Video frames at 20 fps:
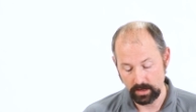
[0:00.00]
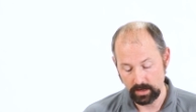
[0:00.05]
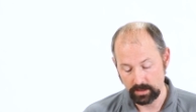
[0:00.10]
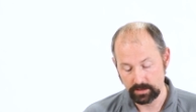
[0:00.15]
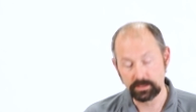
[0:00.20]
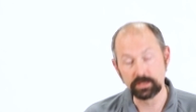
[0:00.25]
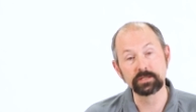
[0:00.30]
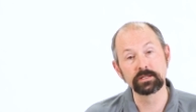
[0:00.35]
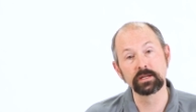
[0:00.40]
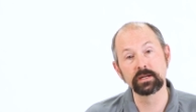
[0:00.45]

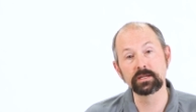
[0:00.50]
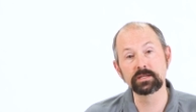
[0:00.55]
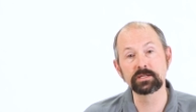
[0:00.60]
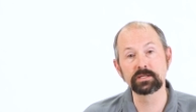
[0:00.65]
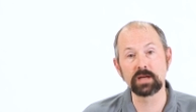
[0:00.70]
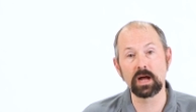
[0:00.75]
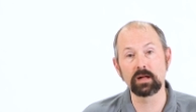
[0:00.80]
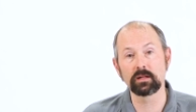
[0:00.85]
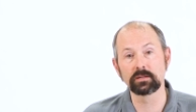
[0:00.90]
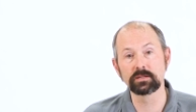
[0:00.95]
Since it is
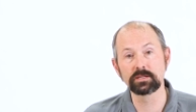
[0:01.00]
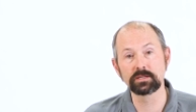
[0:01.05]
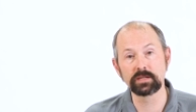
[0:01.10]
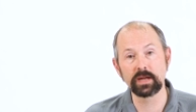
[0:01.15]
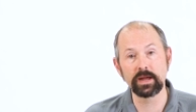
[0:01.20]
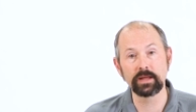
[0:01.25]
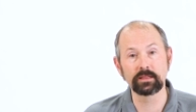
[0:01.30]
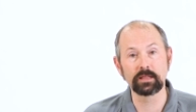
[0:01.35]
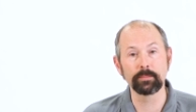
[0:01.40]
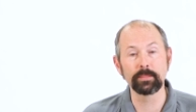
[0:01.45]
solid
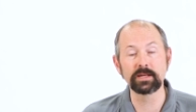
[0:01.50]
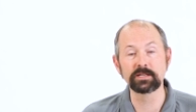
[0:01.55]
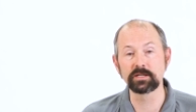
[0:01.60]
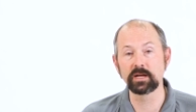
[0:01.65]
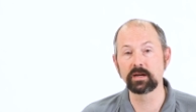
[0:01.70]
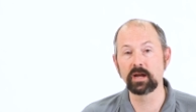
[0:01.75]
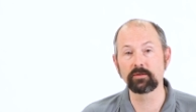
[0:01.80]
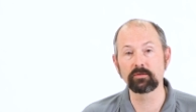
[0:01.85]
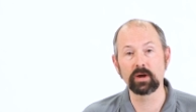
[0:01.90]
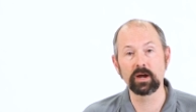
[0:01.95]
state, that means I
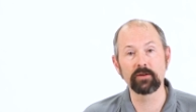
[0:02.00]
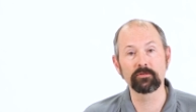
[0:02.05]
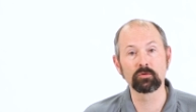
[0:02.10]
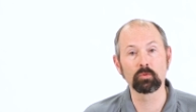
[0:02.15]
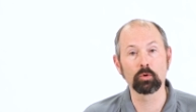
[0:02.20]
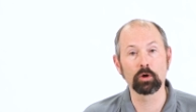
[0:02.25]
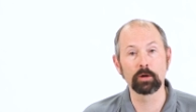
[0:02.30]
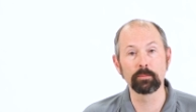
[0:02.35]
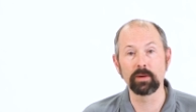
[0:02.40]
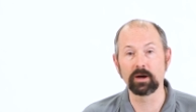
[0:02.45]
never have to
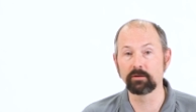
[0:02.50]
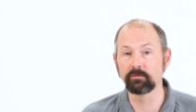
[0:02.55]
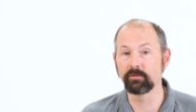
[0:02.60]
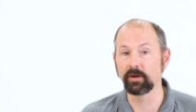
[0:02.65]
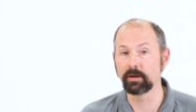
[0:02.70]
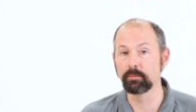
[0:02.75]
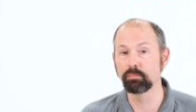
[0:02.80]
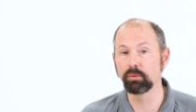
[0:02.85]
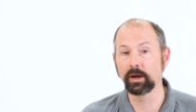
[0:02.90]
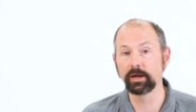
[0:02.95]
worry about
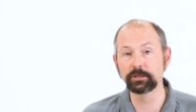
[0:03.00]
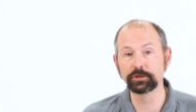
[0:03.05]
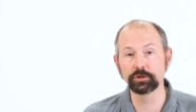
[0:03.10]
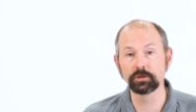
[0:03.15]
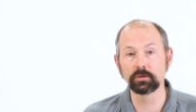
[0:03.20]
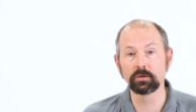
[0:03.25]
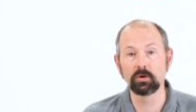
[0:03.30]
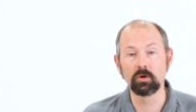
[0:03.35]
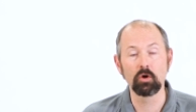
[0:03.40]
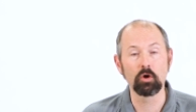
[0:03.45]

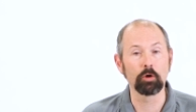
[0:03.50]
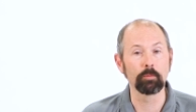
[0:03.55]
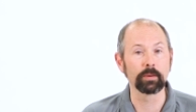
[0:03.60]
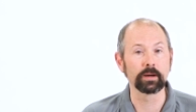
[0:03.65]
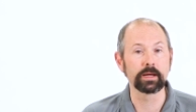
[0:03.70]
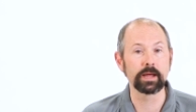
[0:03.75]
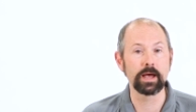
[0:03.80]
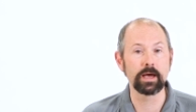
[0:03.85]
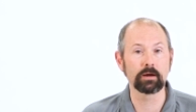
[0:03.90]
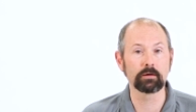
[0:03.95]
vibration or
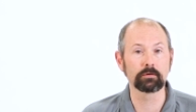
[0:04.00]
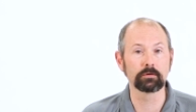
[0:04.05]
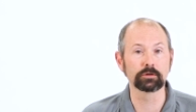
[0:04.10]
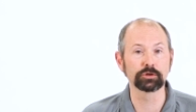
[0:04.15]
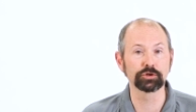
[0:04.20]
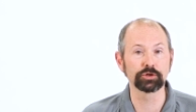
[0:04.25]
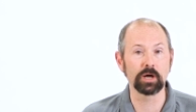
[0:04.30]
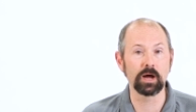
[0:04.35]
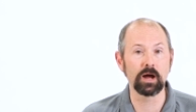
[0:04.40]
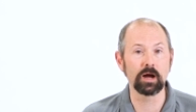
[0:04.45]
mechanical
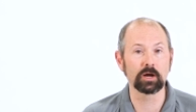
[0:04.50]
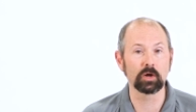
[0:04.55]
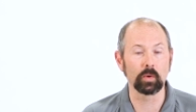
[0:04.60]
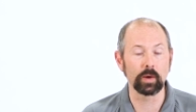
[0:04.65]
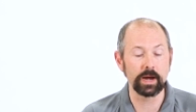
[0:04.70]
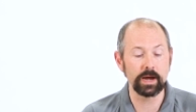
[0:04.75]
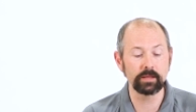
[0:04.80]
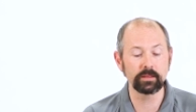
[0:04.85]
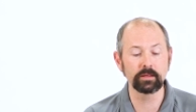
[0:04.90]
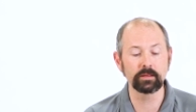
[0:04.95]
shock or
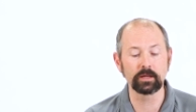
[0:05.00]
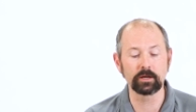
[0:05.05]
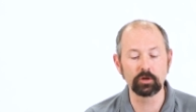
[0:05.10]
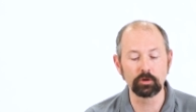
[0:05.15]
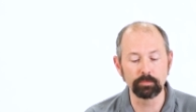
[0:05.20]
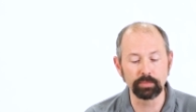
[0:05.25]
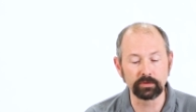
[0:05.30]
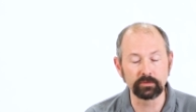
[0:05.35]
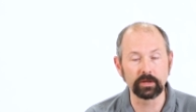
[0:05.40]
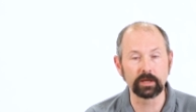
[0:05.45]
anything that could
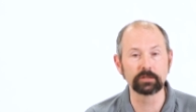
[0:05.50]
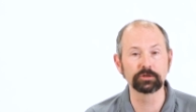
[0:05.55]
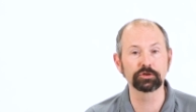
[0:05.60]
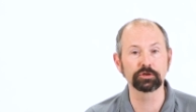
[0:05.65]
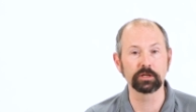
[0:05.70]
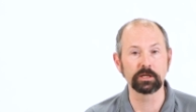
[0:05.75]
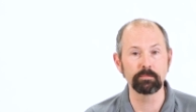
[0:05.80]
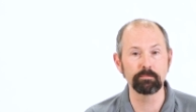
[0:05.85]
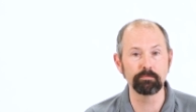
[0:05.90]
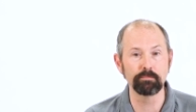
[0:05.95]

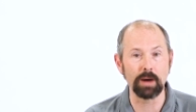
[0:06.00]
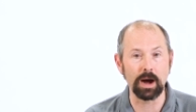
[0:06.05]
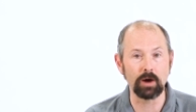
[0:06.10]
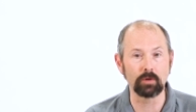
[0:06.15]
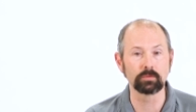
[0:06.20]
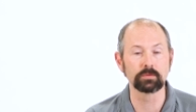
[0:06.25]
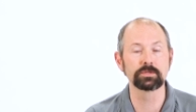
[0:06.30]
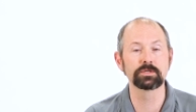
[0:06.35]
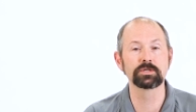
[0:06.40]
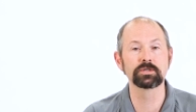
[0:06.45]
potentially
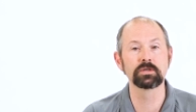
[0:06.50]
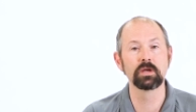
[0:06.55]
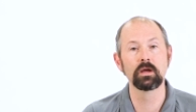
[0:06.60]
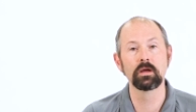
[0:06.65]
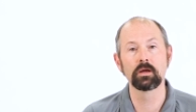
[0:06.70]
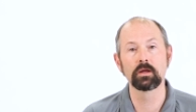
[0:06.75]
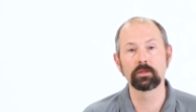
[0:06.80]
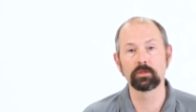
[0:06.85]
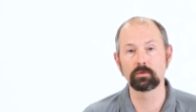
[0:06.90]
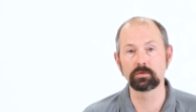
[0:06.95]
bounce
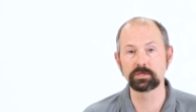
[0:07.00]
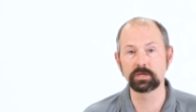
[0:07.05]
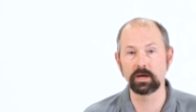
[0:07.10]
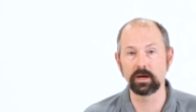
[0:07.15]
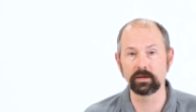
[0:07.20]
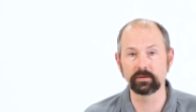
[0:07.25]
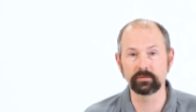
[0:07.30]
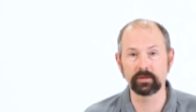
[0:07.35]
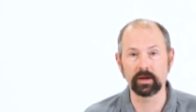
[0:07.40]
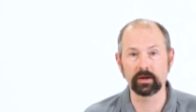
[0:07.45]
those
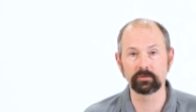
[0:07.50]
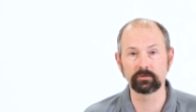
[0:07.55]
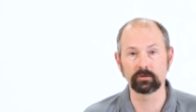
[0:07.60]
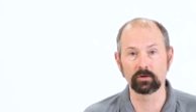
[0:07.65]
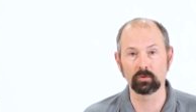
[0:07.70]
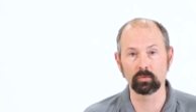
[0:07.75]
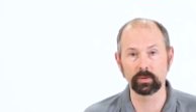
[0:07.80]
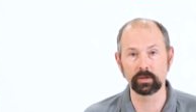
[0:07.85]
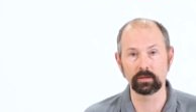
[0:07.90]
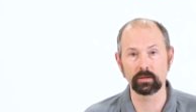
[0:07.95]
contacts in a
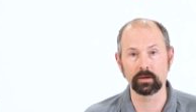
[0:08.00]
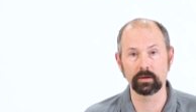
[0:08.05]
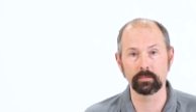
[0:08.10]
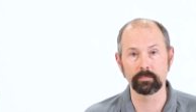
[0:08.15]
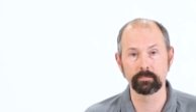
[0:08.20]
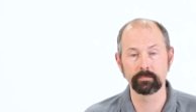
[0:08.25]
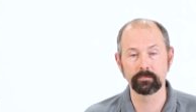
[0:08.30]
relay.